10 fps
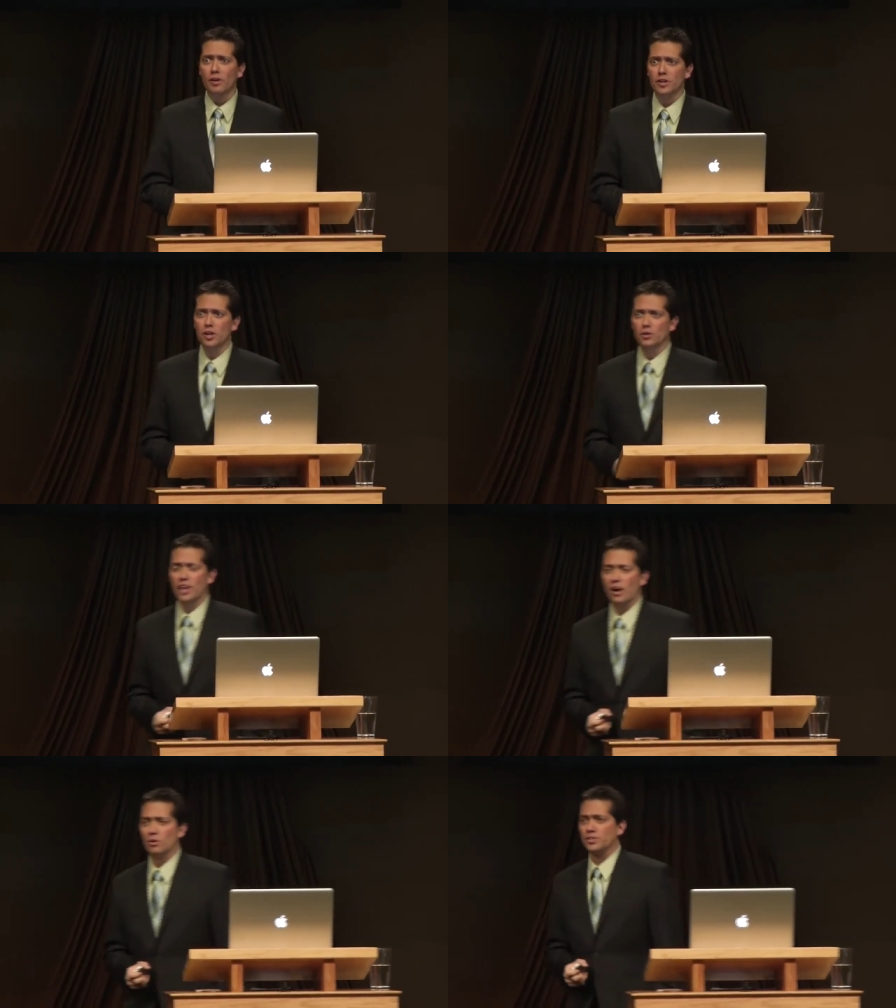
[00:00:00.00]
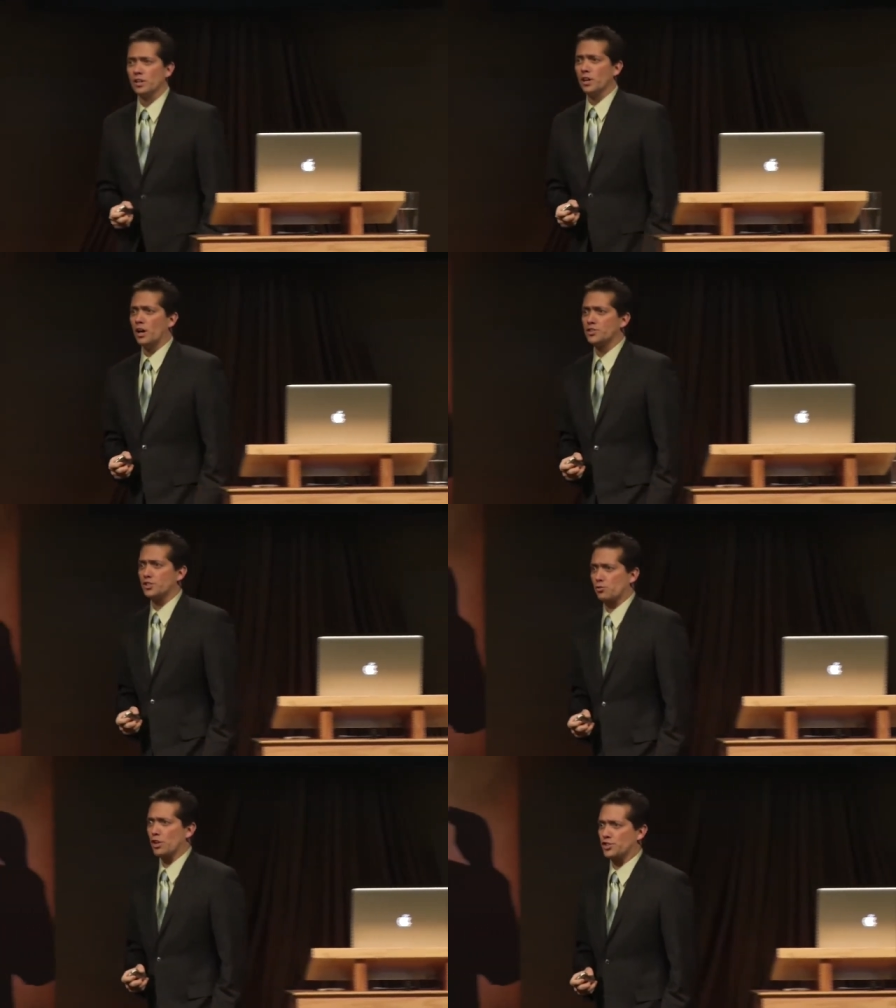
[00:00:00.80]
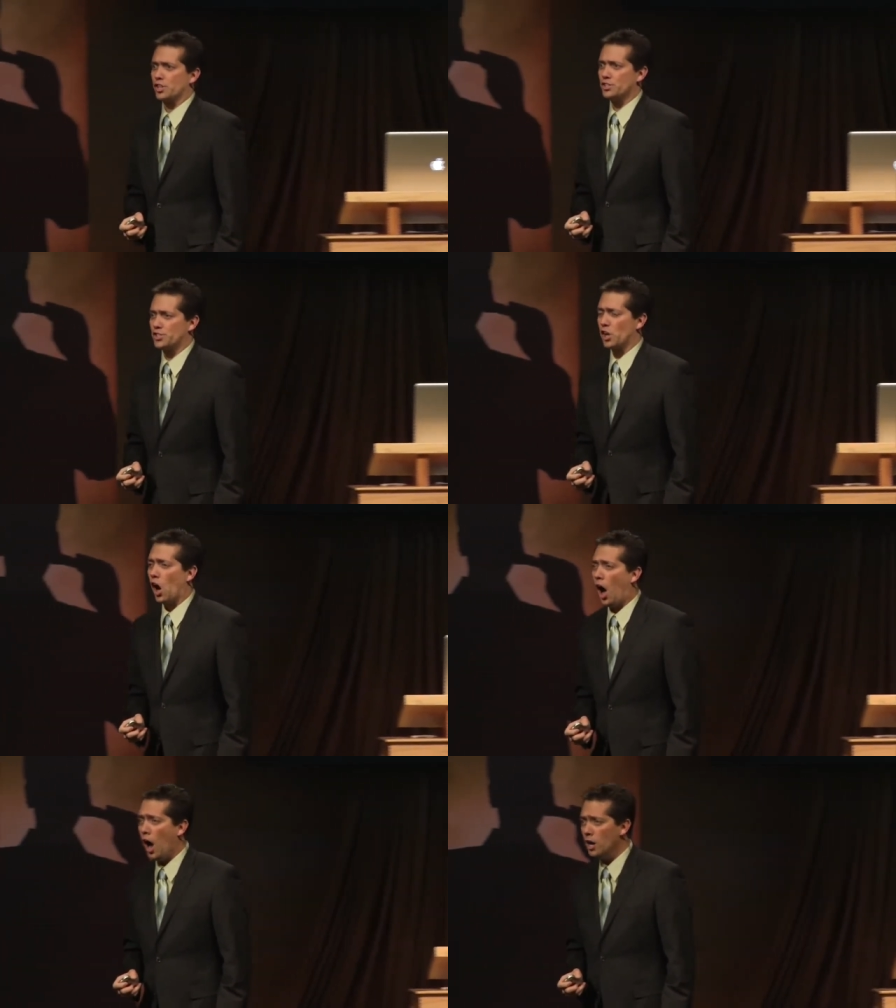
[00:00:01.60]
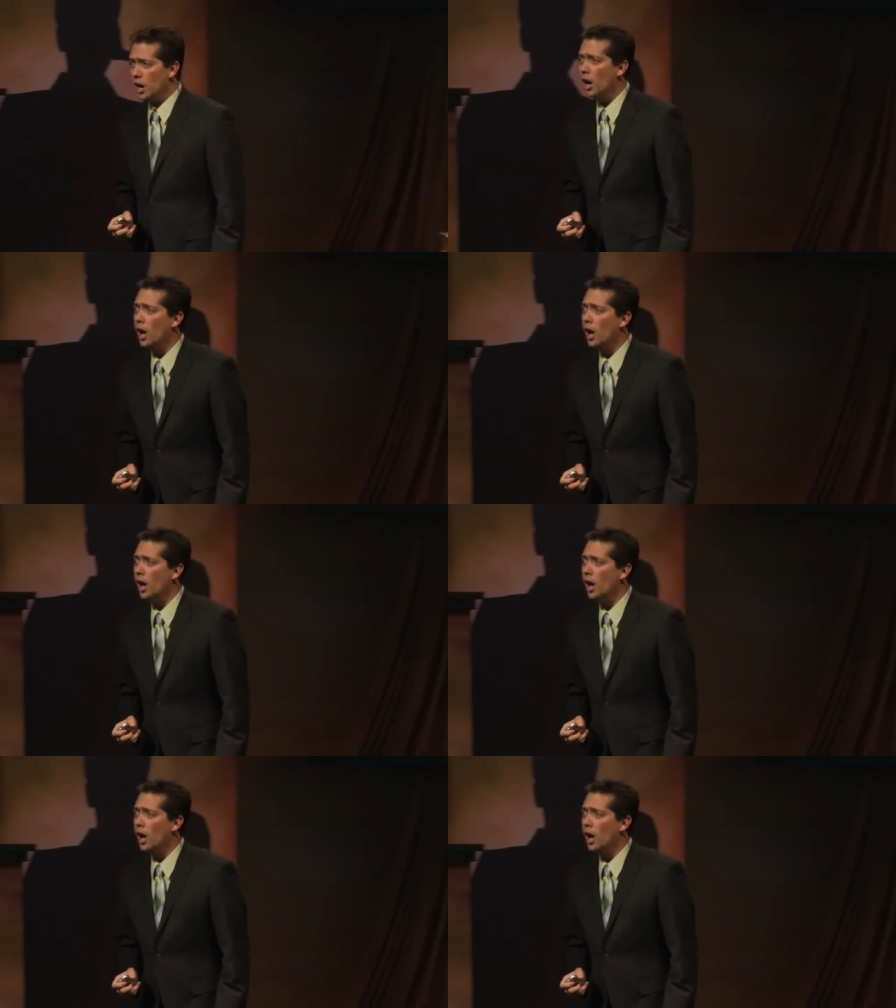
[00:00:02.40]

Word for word: never knew that was a, a Christian song.